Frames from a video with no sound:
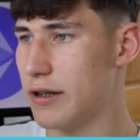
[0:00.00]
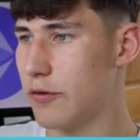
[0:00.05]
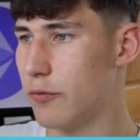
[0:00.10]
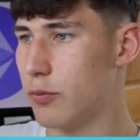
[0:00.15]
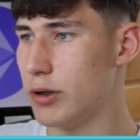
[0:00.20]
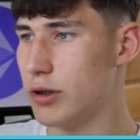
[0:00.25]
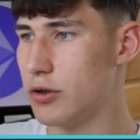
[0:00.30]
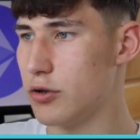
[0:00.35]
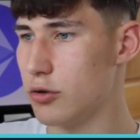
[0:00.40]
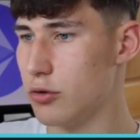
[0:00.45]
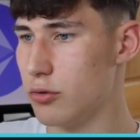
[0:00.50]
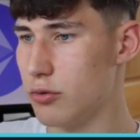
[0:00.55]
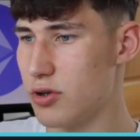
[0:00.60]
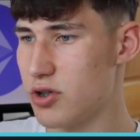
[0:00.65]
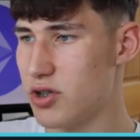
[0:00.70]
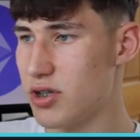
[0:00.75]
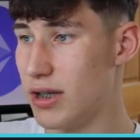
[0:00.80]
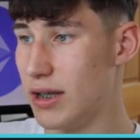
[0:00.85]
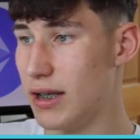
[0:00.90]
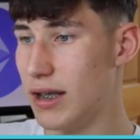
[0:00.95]
if we do
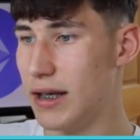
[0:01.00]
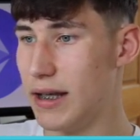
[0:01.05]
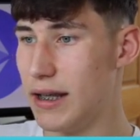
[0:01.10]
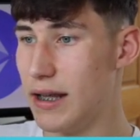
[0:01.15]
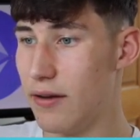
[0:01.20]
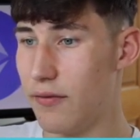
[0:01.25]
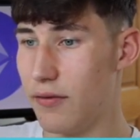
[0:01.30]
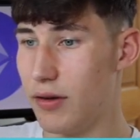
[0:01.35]
see an